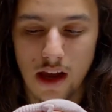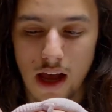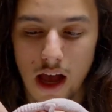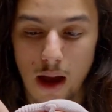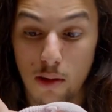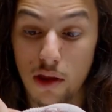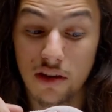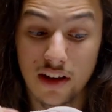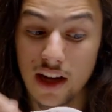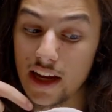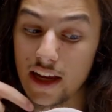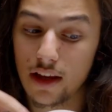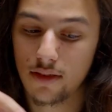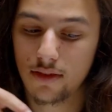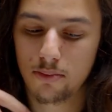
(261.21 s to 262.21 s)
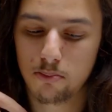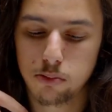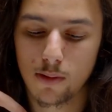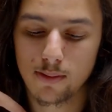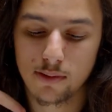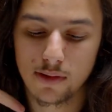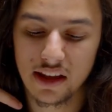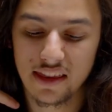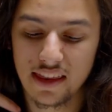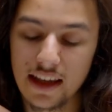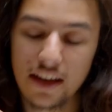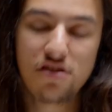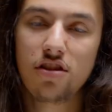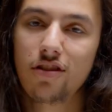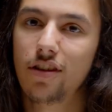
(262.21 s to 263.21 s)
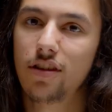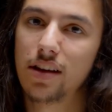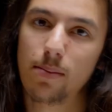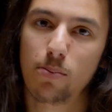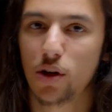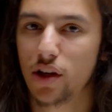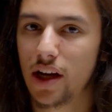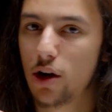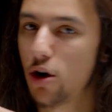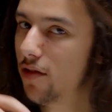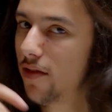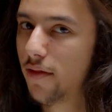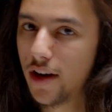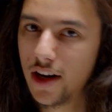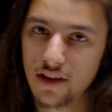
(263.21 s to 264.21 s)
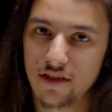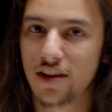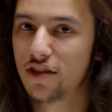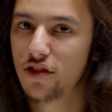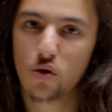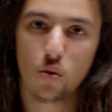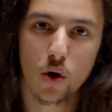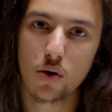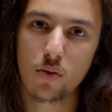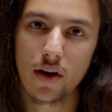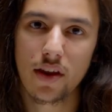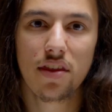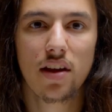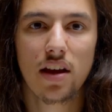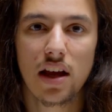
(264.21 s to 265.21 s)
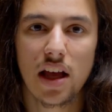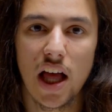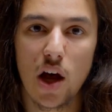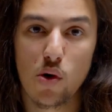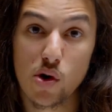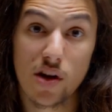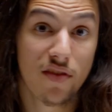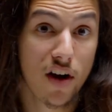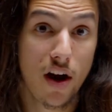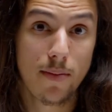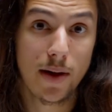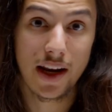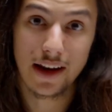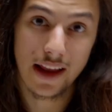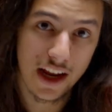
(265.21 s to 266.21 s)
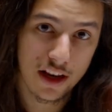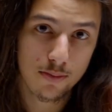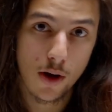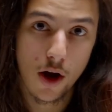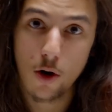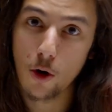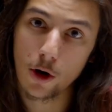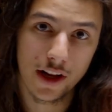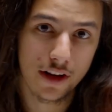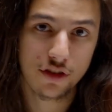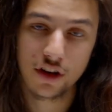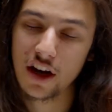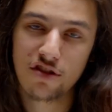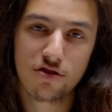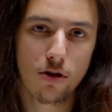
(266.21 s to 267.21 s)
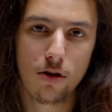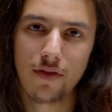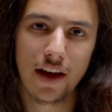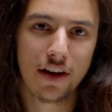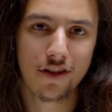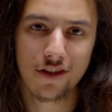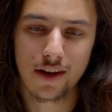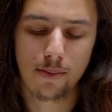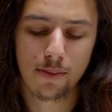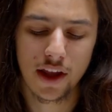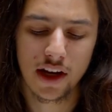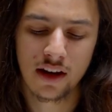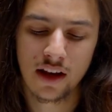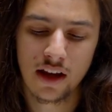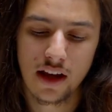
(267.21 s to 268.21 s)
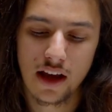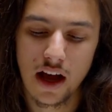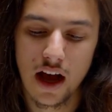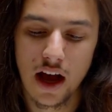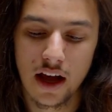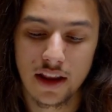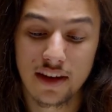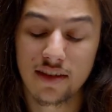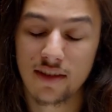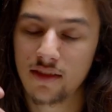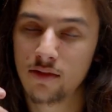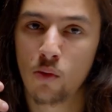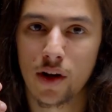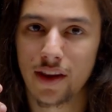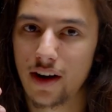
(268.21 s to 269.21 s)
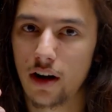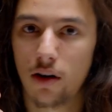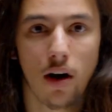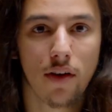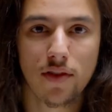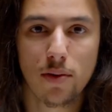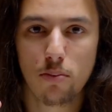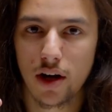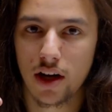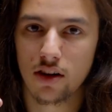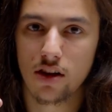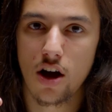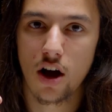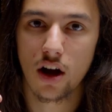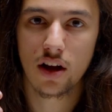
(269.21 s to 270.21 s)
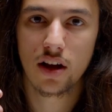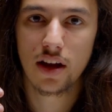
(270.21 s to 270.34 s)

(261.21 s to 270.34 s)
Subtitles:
But this guy is probably the chillest leopard gecko I've ever had a chance to work with. Whenever I'm at an expo or an educational event or something, this is one that I'll often bring along.